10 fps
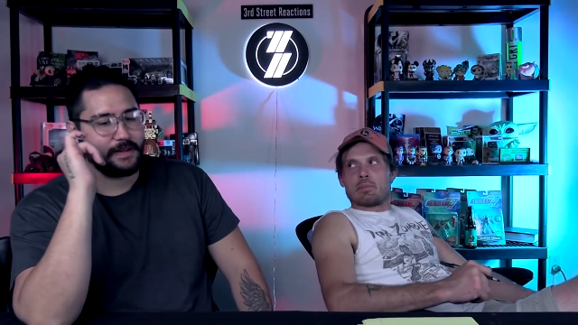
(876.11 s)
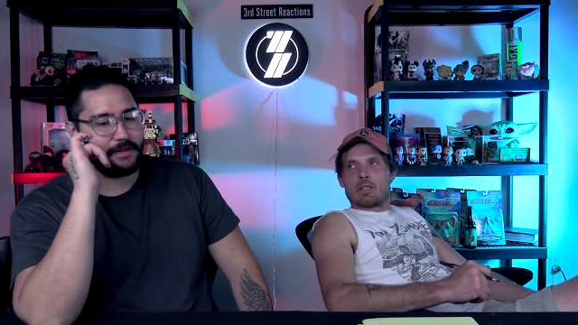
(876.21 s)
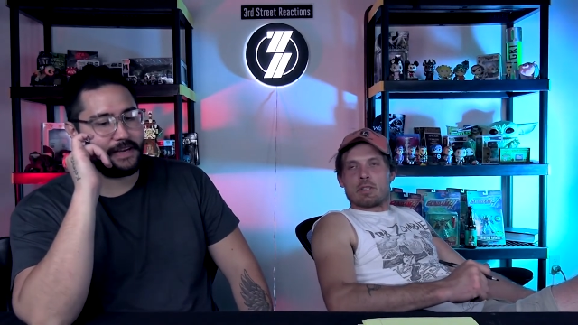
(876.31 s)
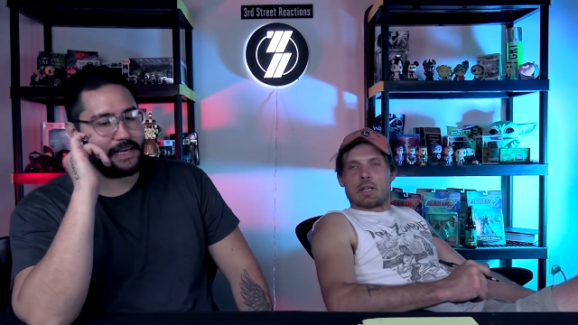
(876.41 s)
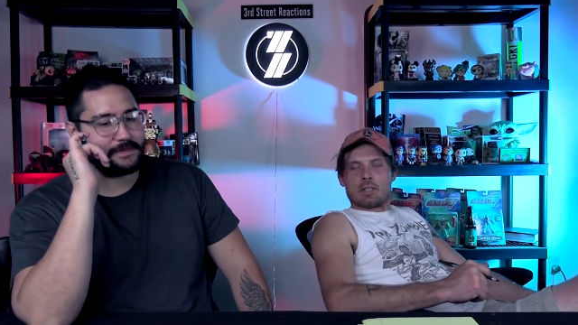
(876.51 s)

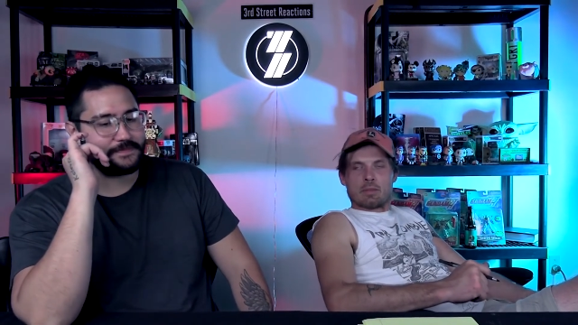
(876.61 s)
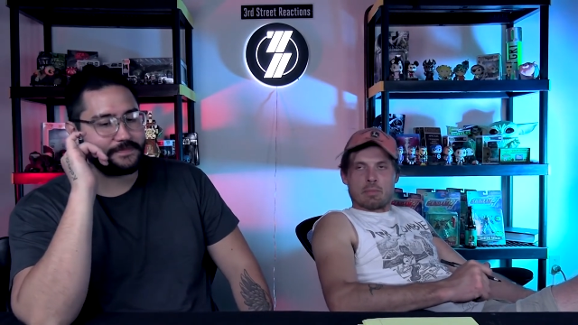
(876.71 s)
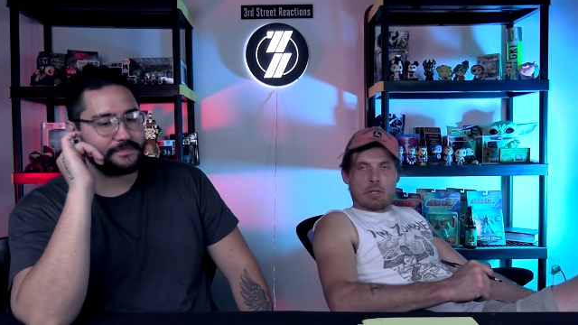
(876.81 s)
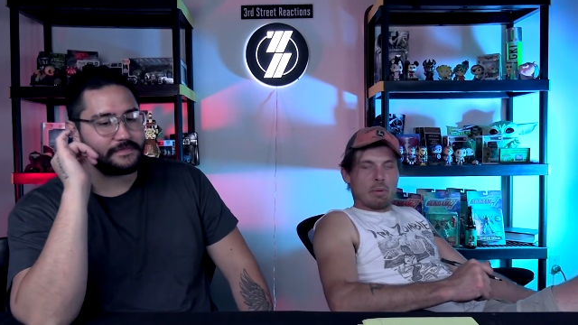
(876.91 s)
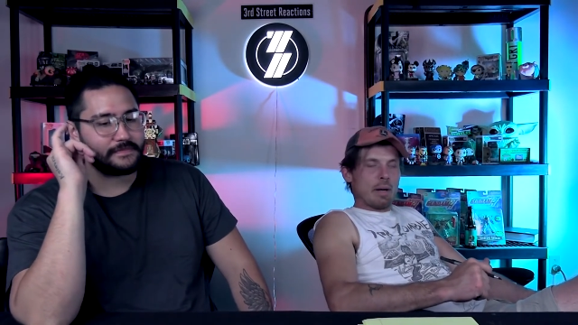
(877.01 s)
Speaker 1: education, yeah.
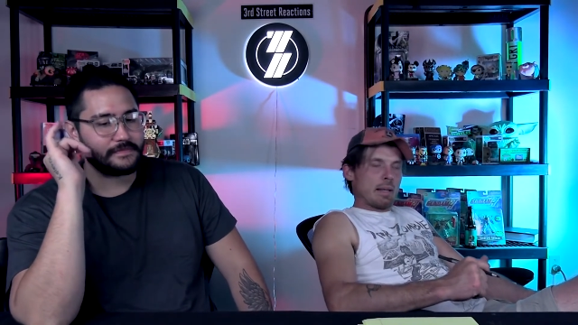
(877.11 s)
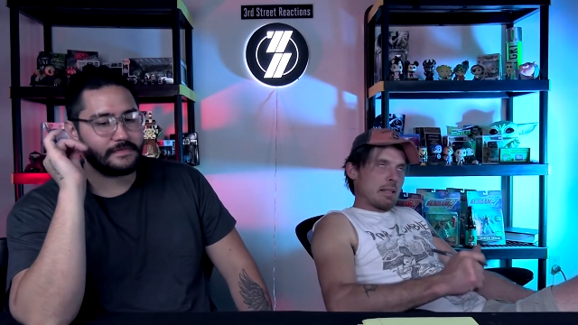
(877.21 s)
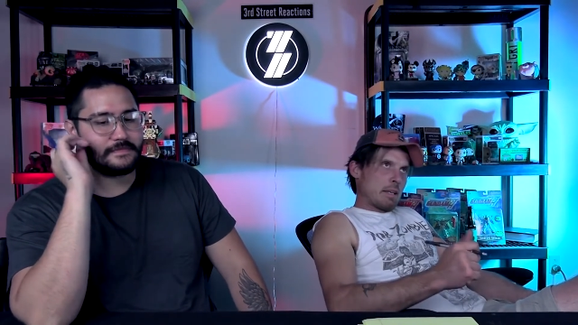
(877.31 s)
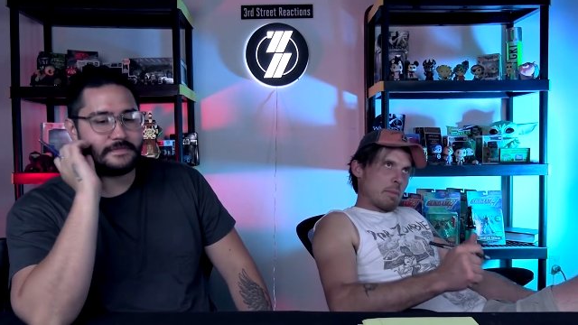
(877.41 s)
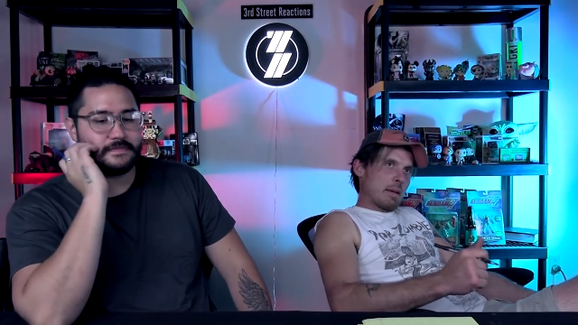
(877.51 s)
but you're right.
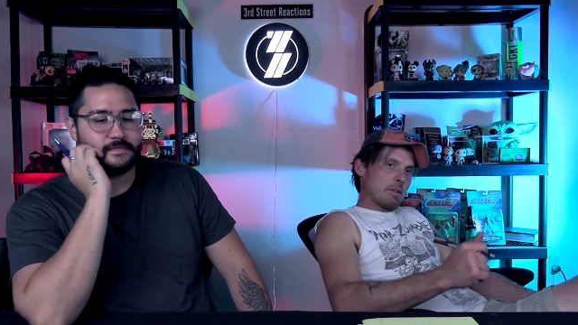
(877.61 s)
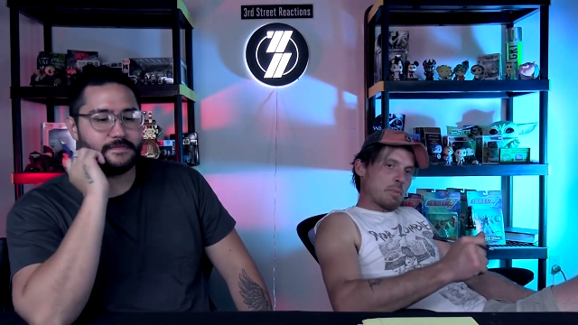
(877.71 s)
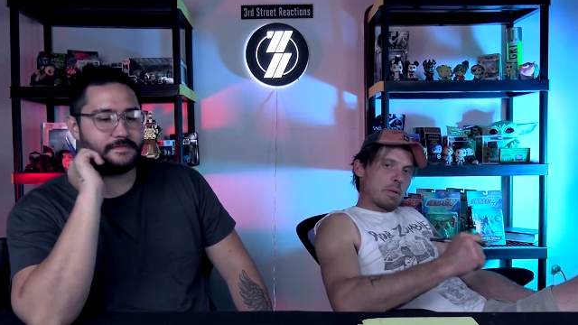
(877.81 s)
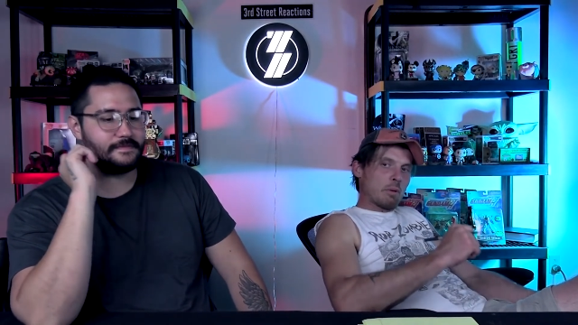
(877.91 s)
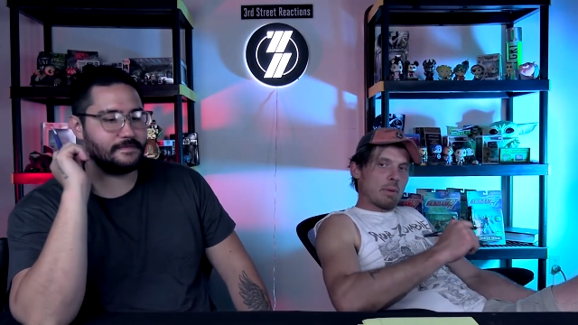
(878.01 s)
He may just
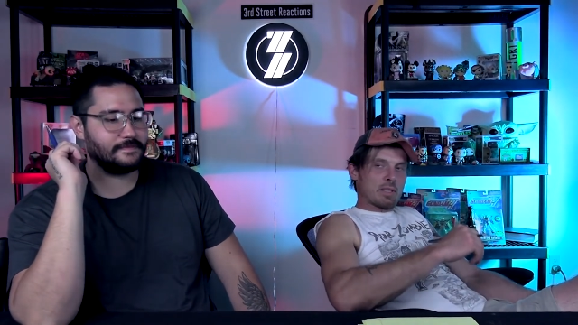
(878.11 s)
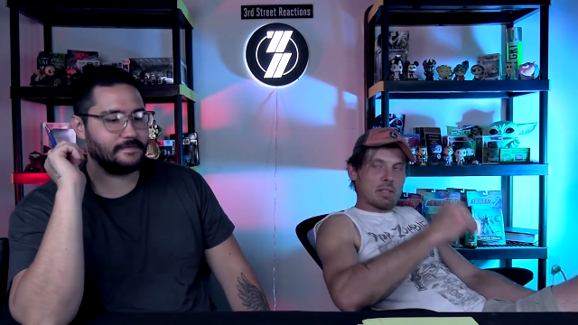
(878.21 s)
be growing